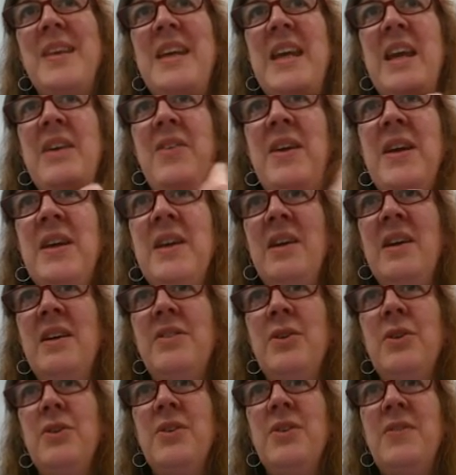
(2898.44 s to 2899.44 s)
giving a
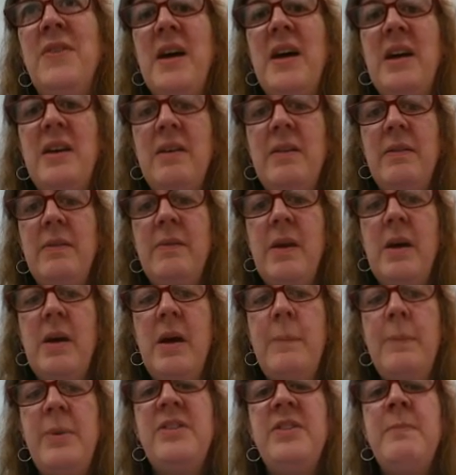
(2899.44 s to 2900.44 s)
sort of
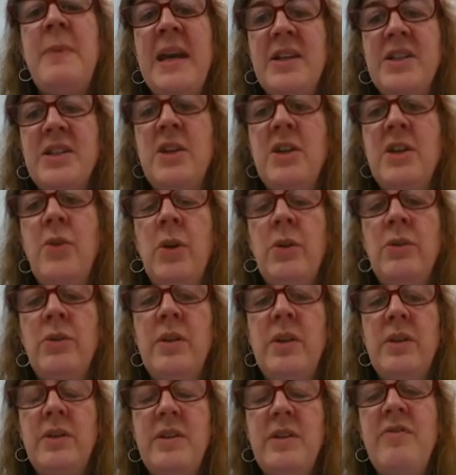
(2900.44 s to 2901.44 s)
a perspective
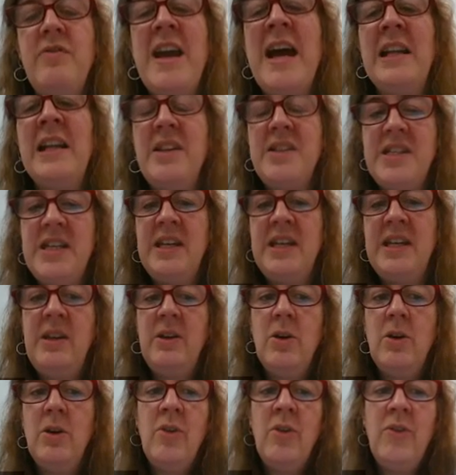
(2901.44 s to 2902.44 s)
on the
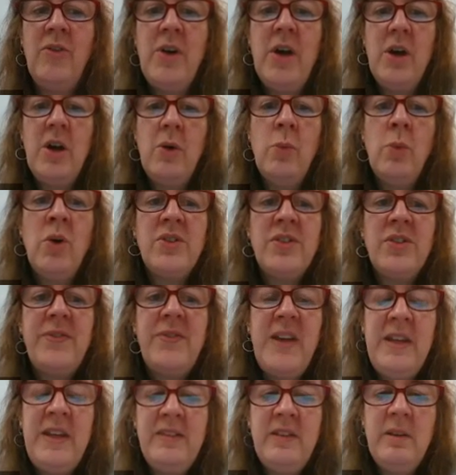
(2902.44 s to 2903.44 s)
reality of what's
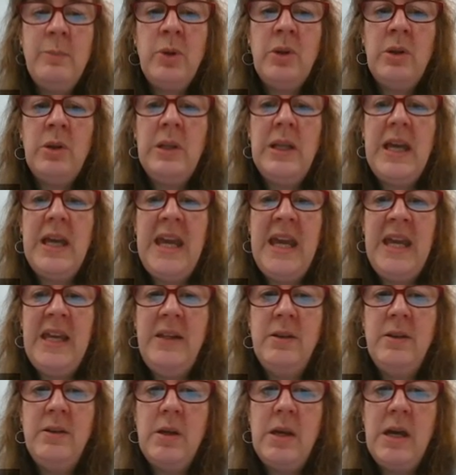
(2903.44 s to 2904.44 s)
feasible
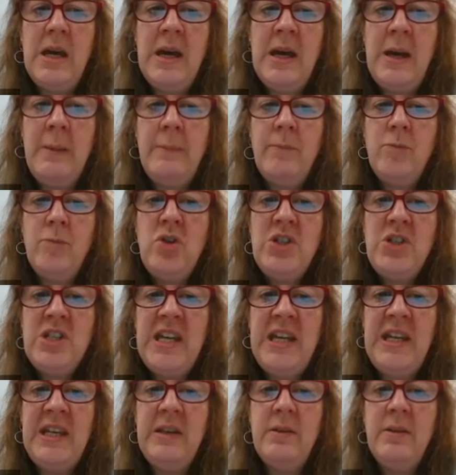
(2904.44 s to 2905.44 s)
in
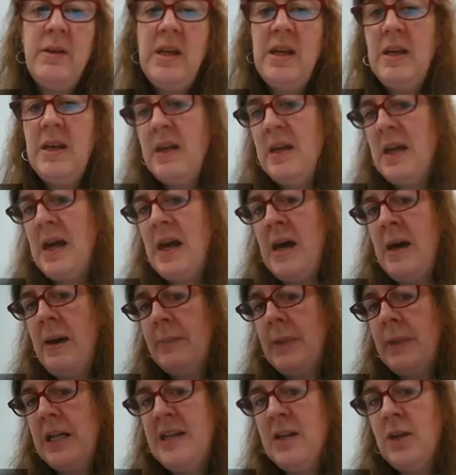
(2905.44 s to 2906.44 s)
routine
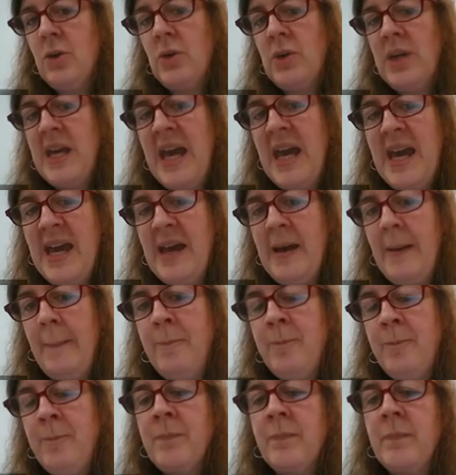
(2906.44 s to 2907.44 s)
clinical care.
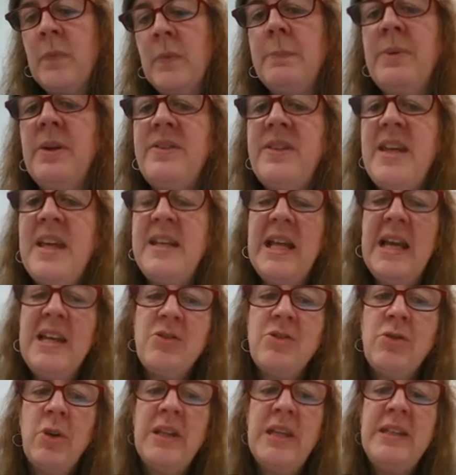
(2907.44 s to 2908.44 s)
But then
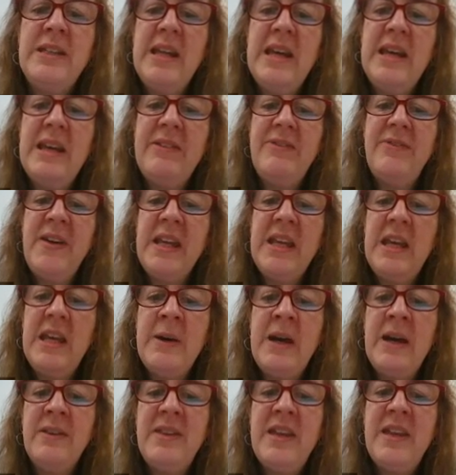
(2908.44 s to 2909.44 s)
later on in
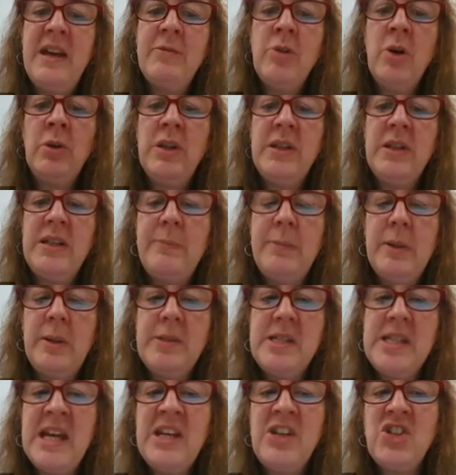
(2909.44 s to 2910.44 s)
thinking about their role in
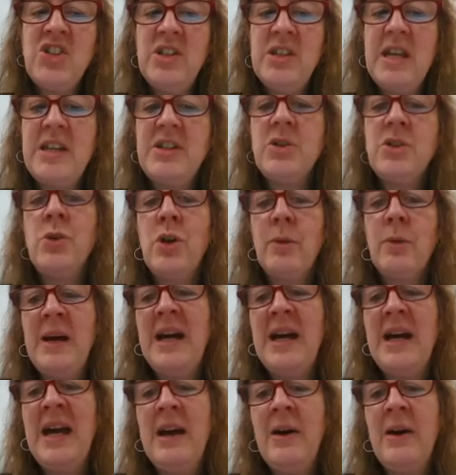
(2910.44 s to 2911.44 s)
implementation, they talk
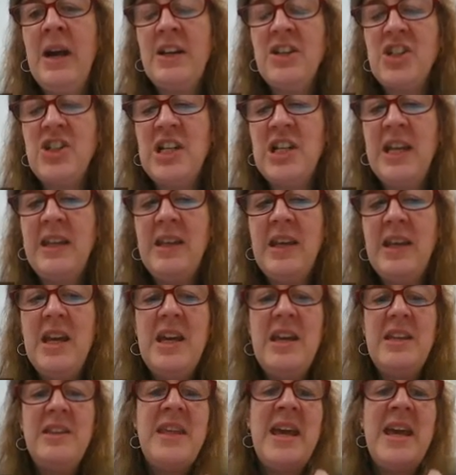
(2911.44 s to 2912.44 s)
about how actually
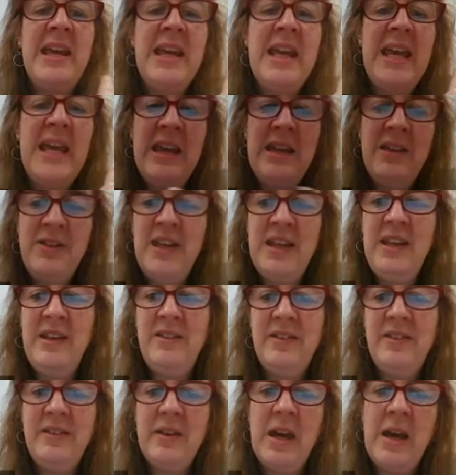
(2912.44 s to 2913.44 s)
they hear these